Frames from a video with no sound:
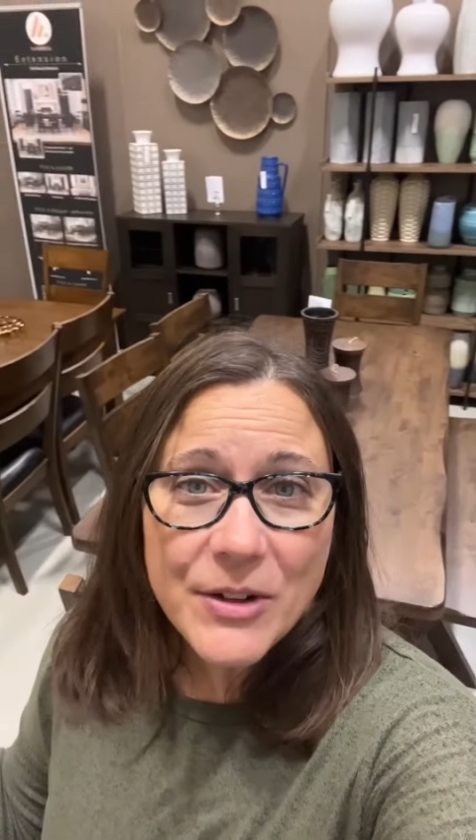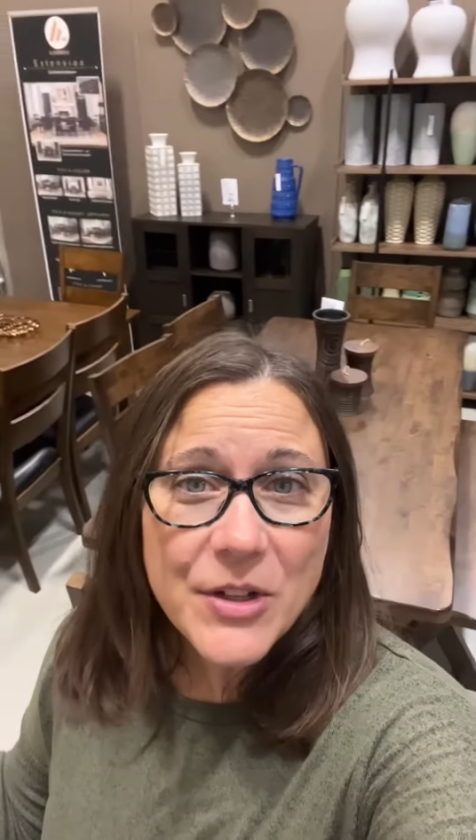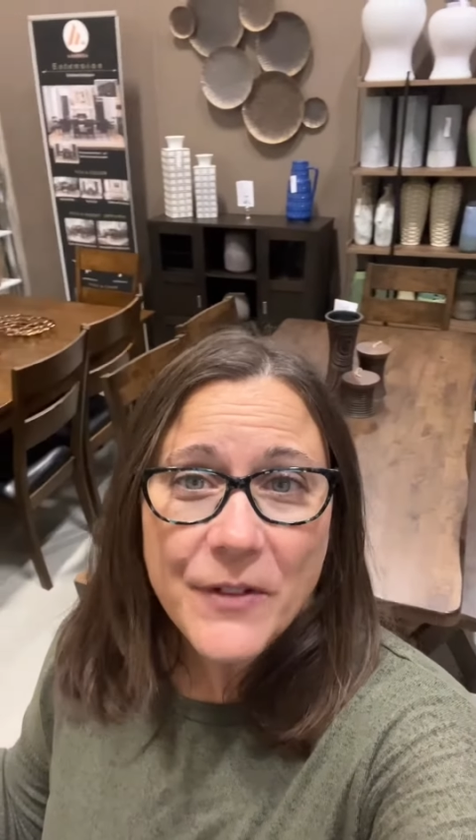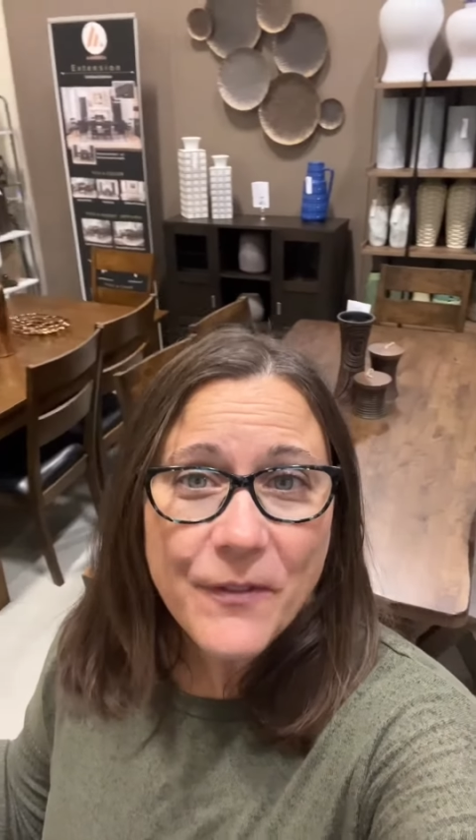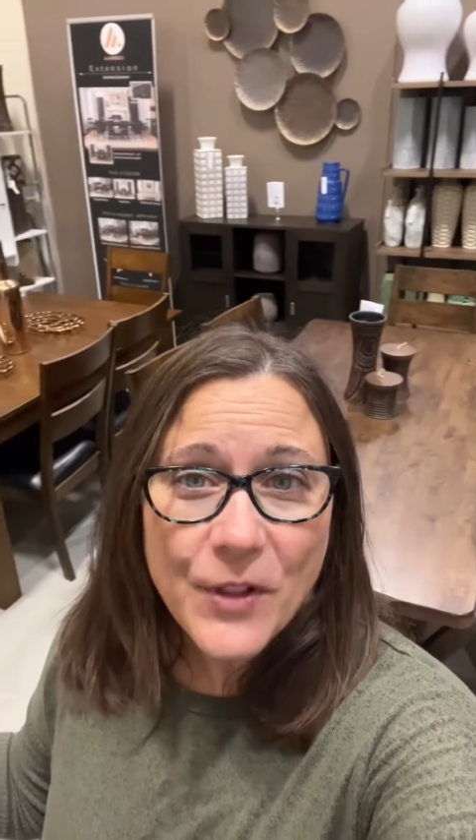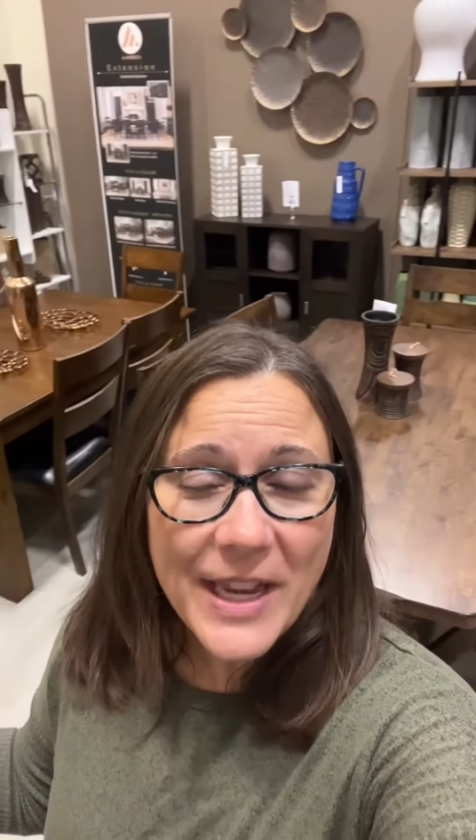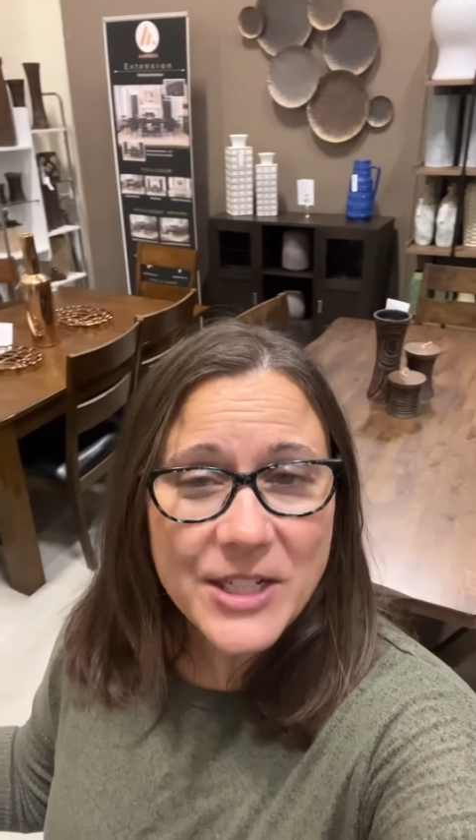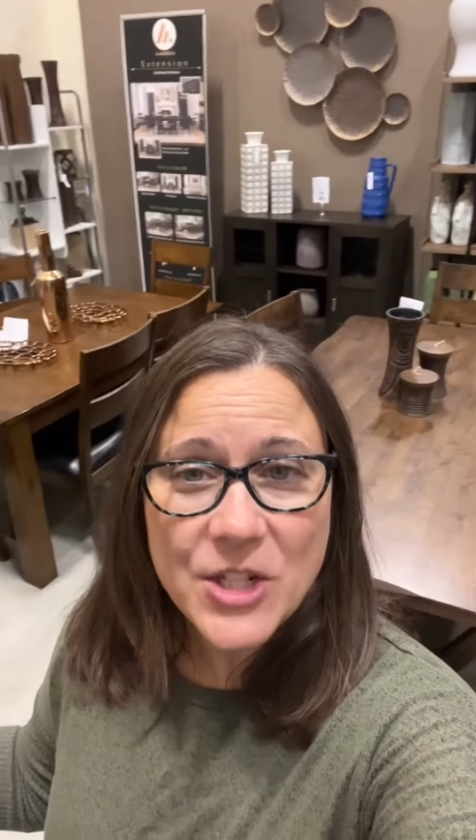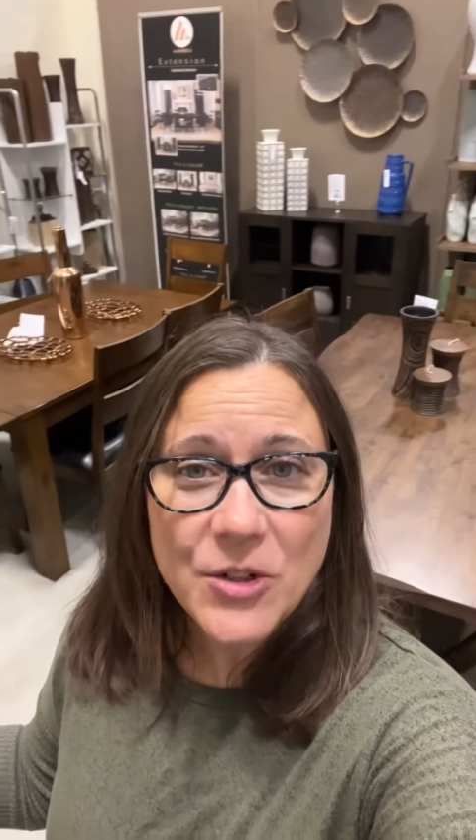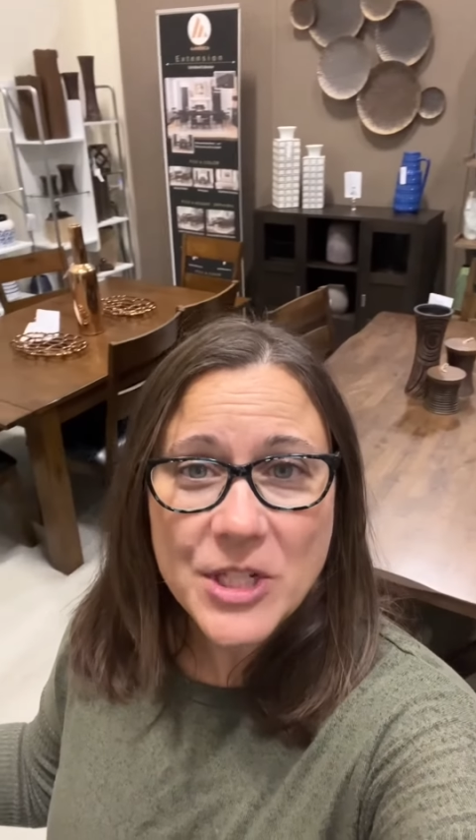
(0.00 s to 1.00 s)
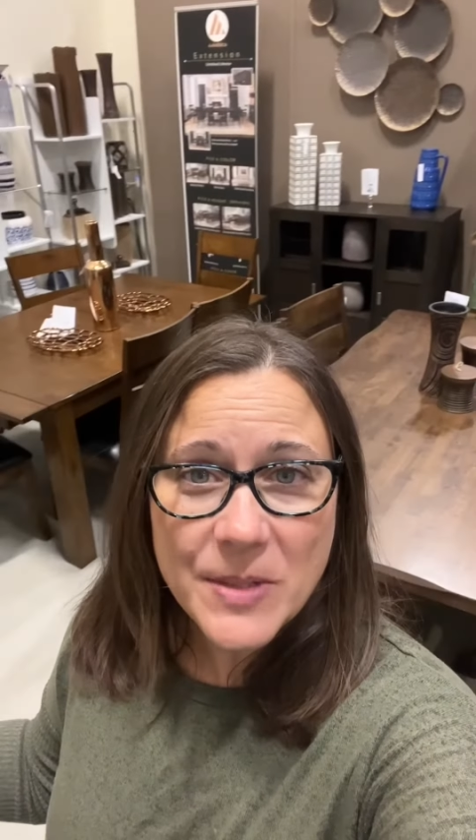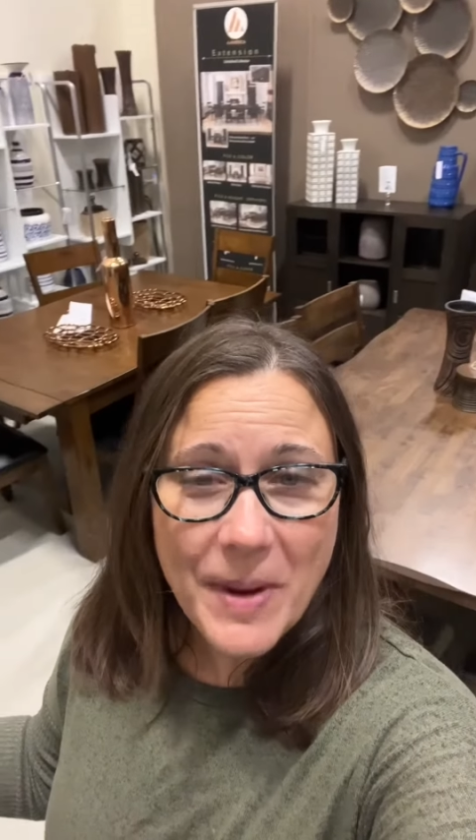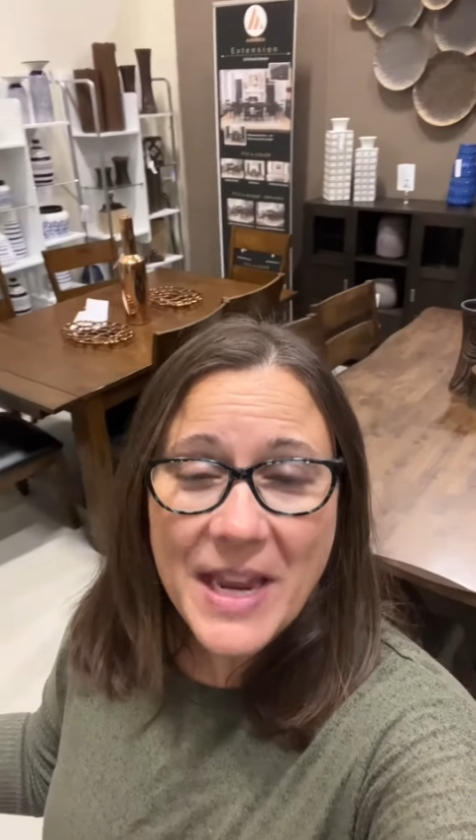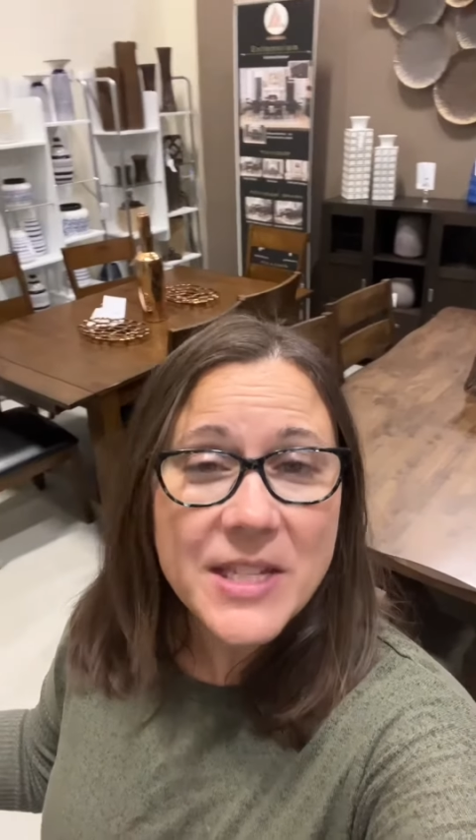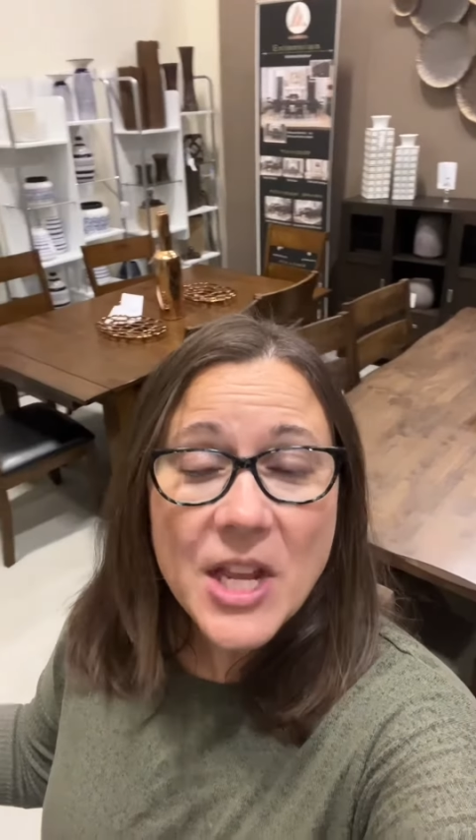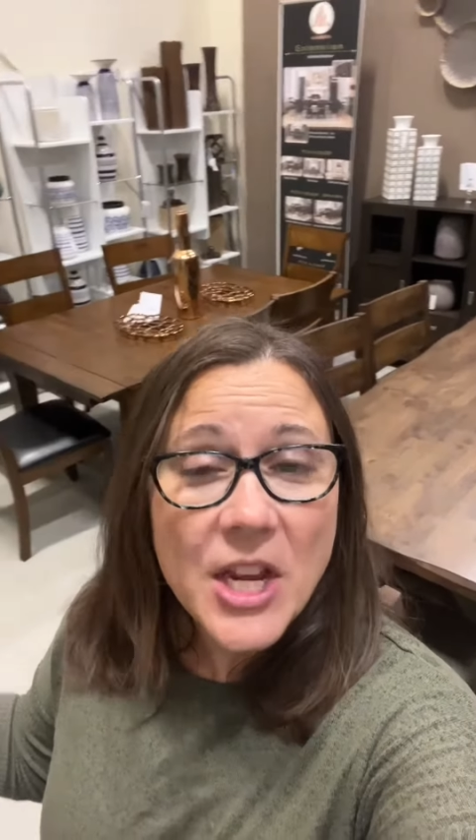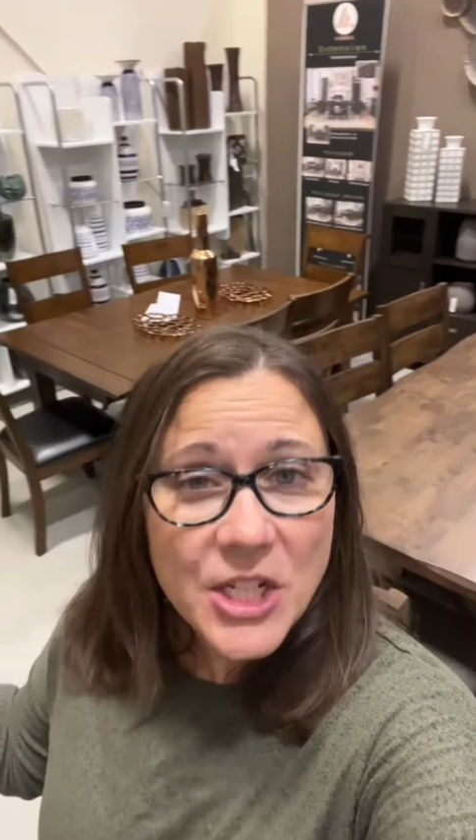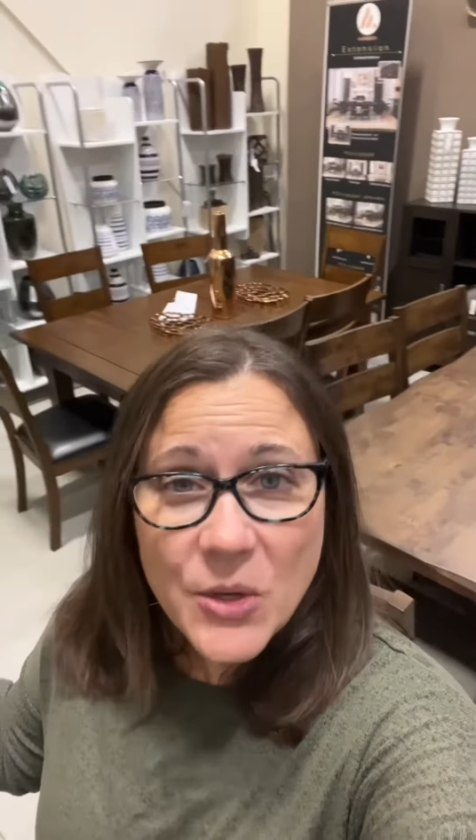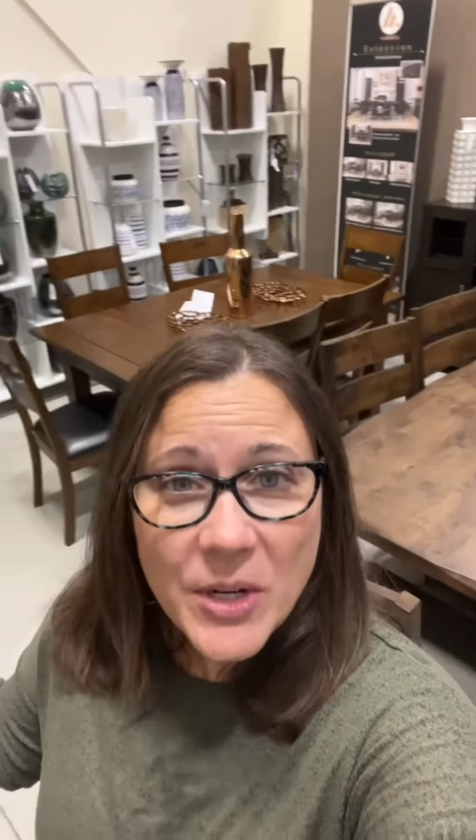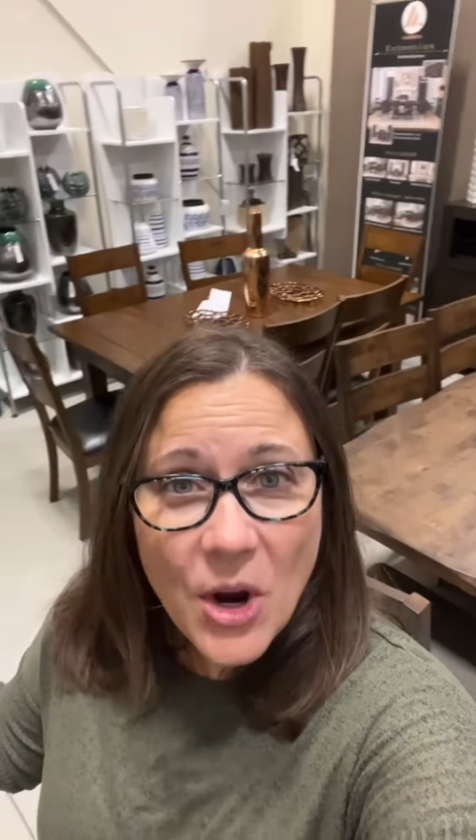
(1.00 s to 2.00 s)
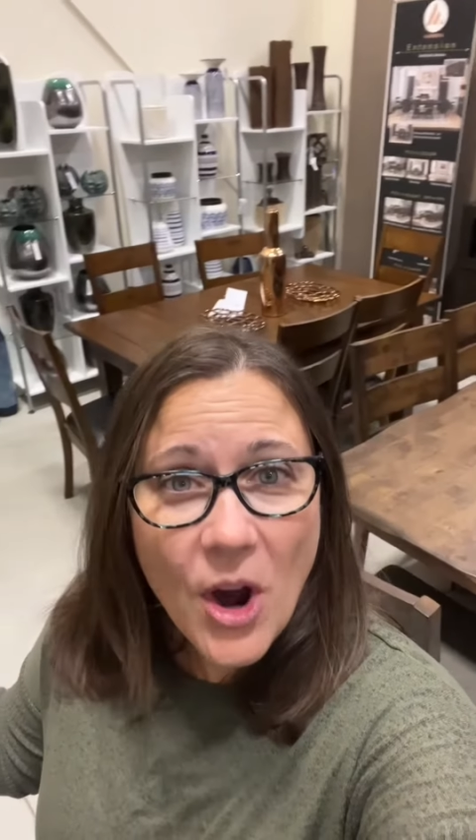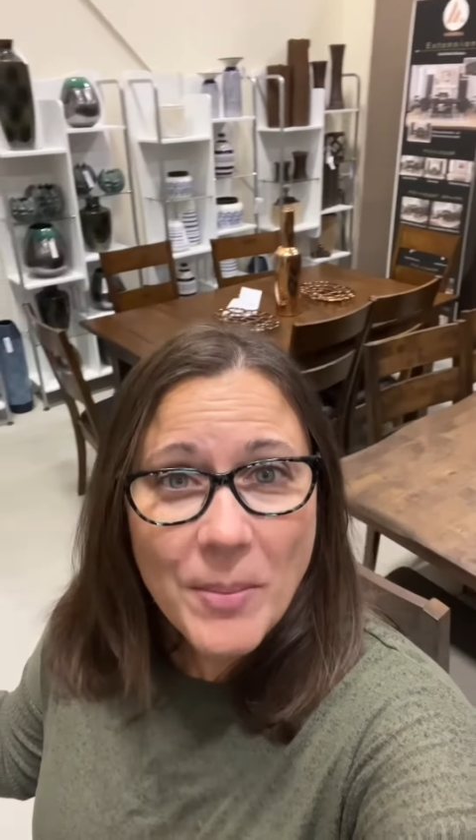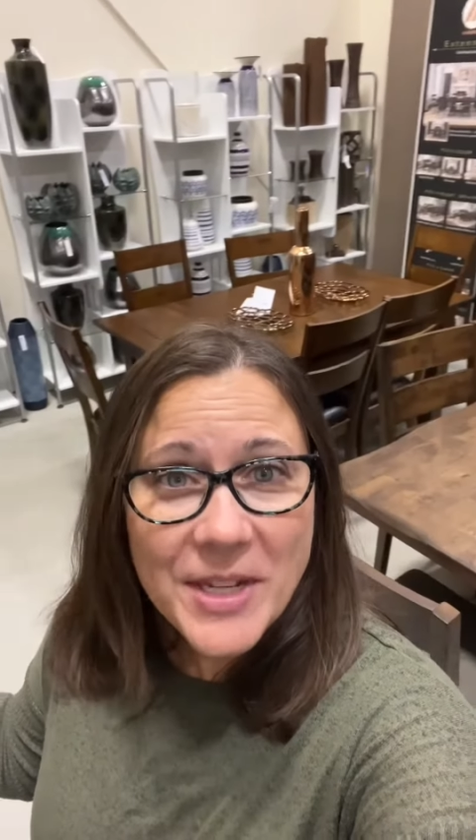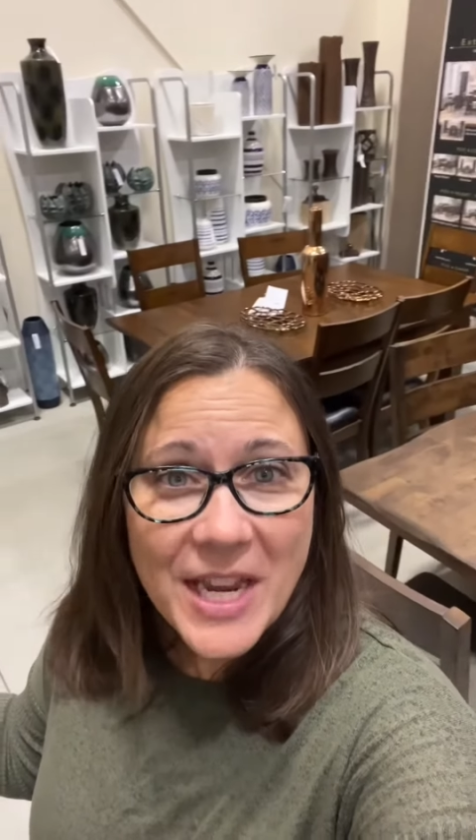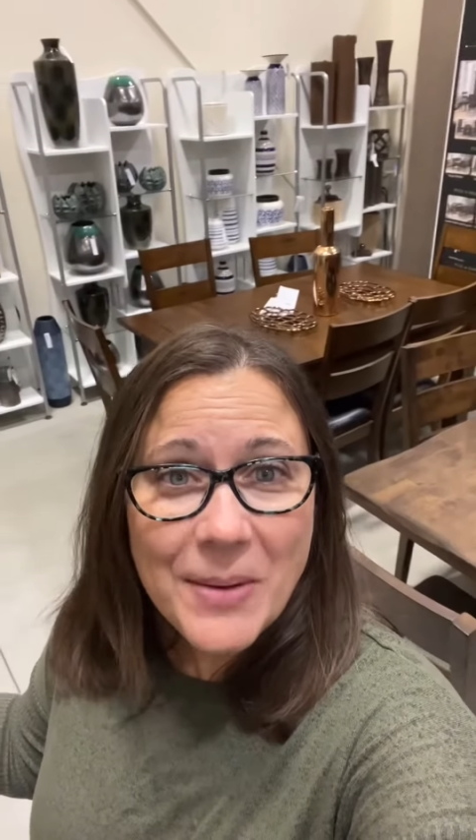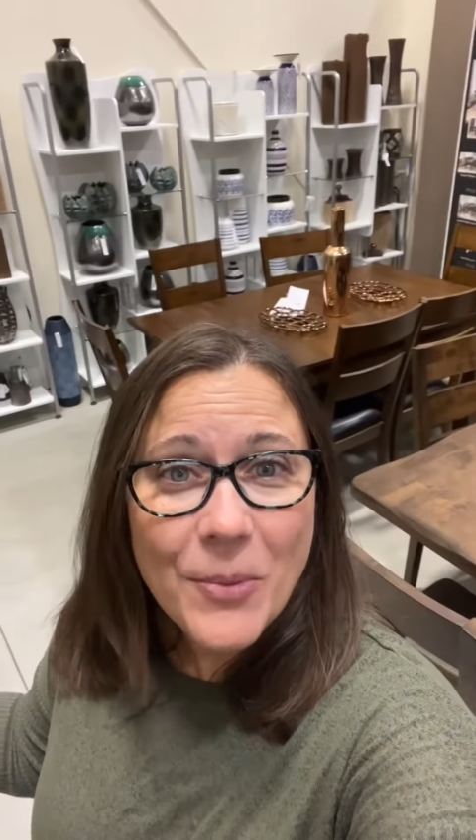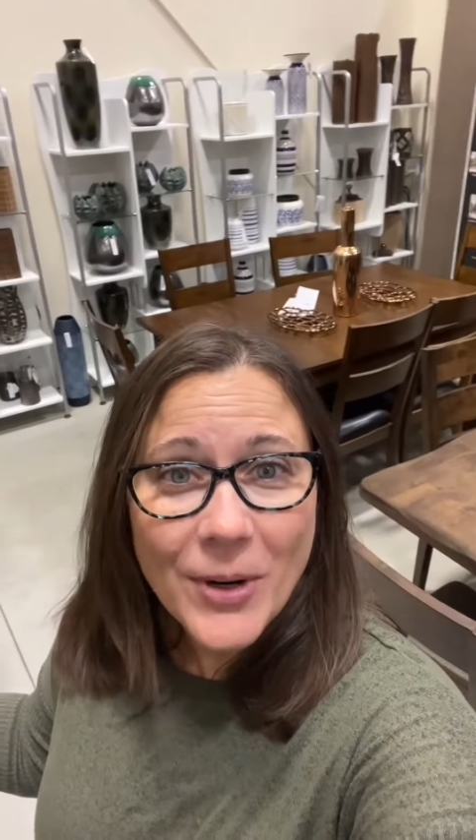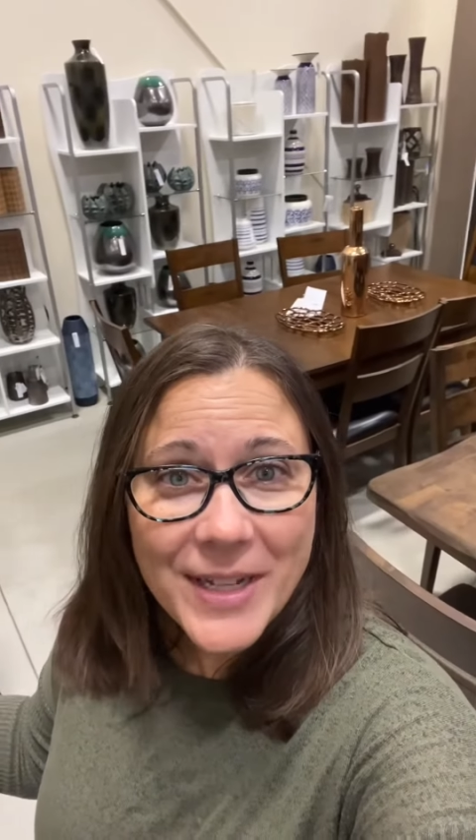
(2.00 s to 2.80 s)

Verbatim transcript: you to flex your space to accommodate more